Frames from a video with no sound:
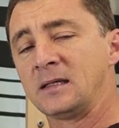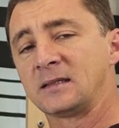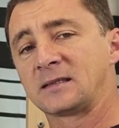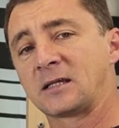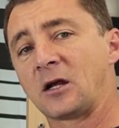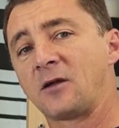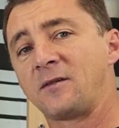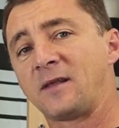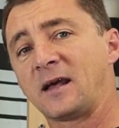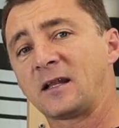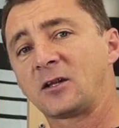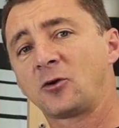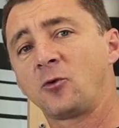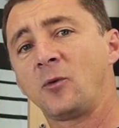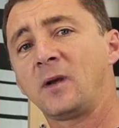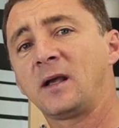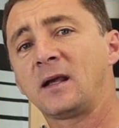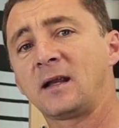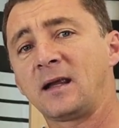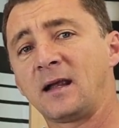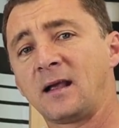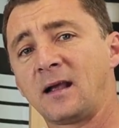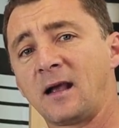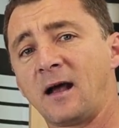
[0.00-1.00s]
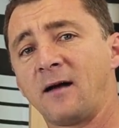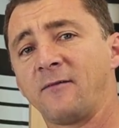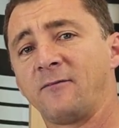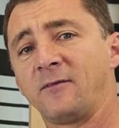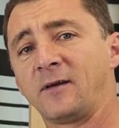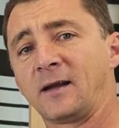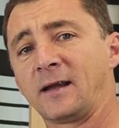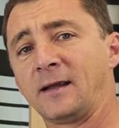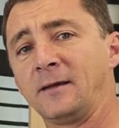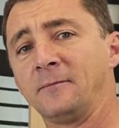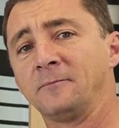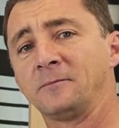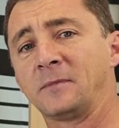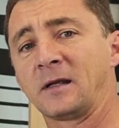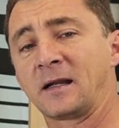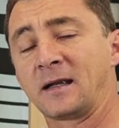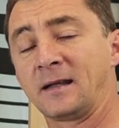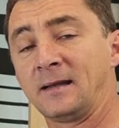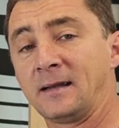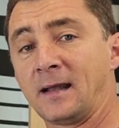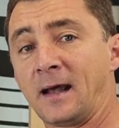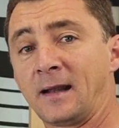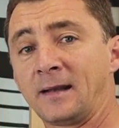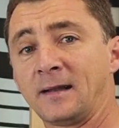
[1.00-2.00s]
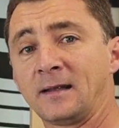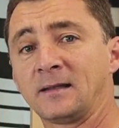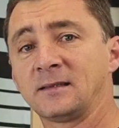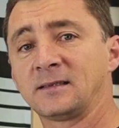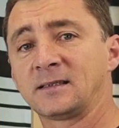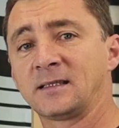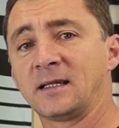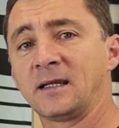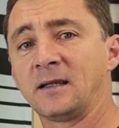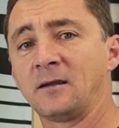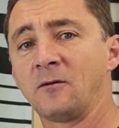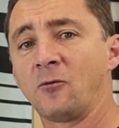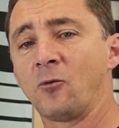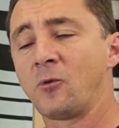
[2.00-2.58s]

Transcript: So that quick recovery redundancy